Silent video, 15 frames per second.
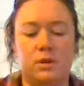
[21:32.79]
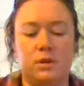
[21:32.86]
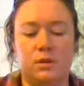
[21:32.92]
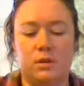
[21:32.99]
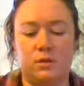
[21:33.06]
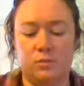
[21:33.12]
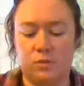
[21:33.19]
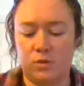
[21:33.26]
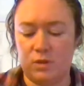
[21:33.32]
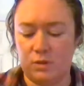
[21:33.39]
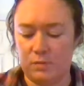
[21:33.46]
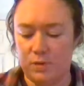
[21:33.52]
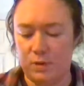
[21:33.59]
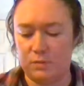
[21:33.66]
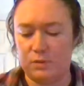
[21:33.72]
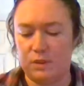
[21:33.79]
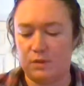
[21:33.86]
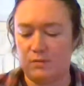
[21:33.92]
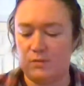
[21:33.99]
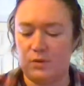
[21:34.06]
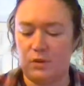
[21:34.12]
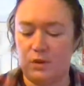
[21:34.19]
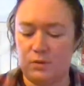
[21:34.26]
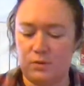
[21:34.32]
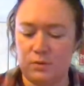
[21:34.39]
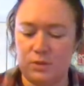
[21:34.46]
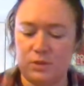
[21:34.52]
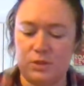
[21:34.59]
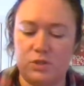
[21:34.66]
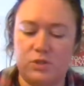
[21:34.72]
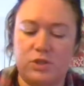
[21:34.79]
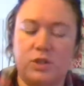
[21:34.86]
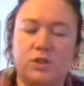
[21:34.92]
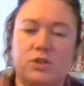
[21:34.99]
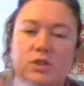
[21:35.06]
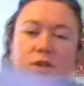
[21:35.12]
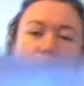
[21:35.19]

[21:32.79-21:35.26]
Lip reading: And then the one that popped out for y'all was exchanging